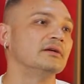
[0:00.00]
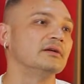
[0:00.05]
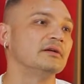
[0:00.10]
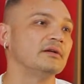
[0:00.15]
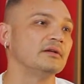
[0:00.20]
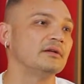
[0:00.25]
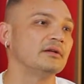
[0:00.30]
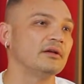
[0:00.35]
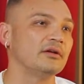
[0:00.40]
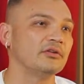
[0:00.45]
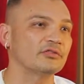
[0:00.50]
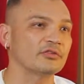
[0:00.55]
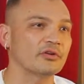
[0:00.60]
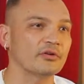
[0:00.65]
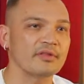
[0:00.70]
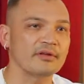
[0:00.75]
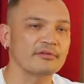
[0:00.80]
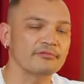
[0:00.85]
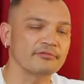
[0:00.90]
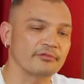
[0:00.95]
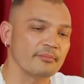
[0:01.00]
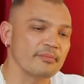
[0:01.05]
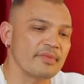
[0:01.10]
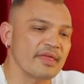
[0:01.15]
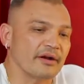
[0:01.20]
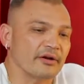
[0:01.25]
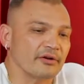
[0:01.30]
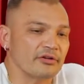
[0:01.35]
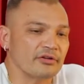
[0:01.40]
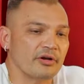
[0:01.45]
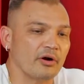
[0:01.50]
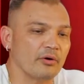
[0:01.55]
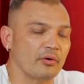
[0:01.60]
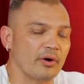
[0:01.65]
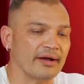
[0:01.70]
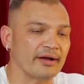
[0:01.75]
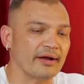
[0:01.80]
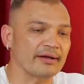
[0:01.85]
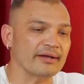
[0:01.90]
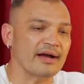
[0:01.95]
Yeah. So then from there, you know,
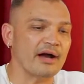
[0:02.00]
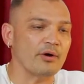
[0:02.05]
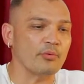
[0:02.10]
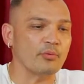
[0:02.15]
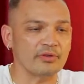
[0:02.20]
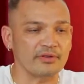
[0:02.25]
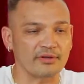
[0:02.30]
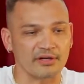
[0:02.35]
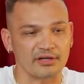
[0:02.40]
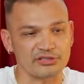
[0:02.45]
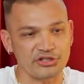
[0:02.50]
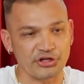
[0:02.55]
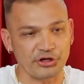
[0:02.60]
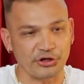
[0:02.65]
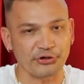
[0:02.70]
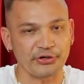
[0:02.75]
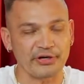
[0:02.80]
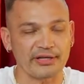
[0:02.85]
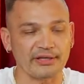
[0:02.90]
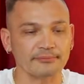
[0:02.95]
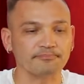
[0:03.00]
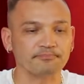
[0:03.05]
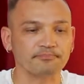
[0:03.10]
I got with an attorney,